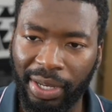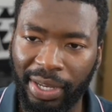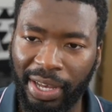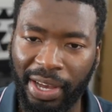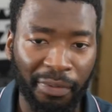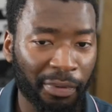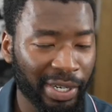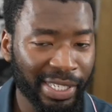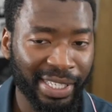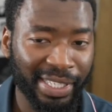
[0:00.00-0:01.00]
For
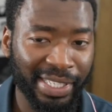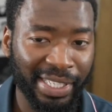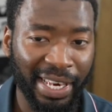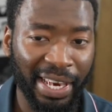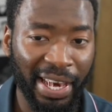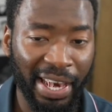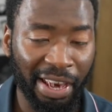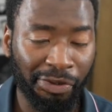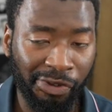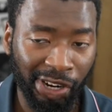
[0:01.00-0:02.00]
instance, a
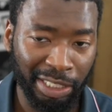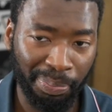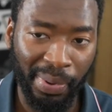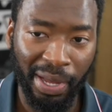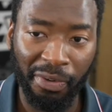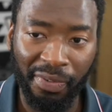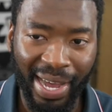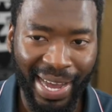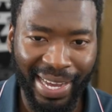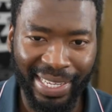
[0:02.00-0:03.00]
fresh pair of
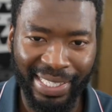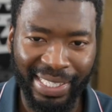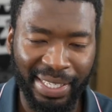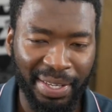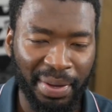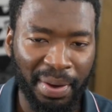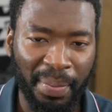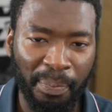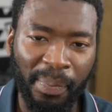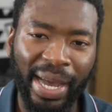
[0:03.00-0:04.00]
eyes
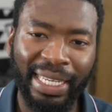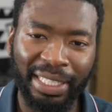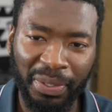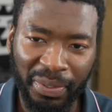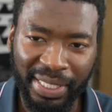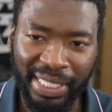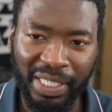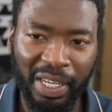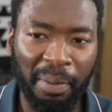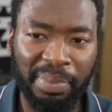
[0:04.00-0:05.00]
might notice
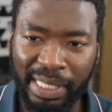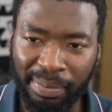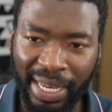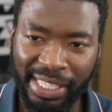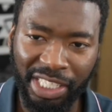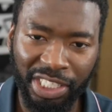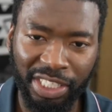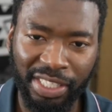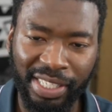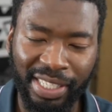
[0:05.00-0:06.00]
optimizations
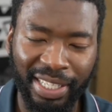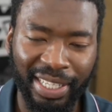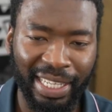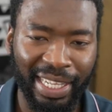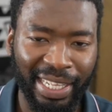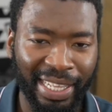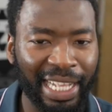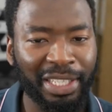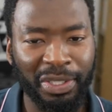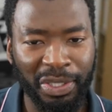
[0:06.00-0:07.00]
that
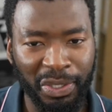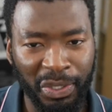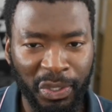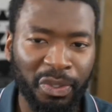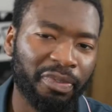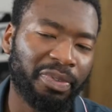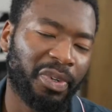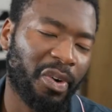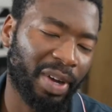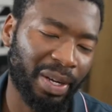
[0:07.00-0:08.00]
you've
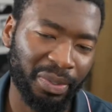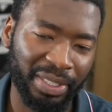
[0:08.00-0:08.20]
overlooked.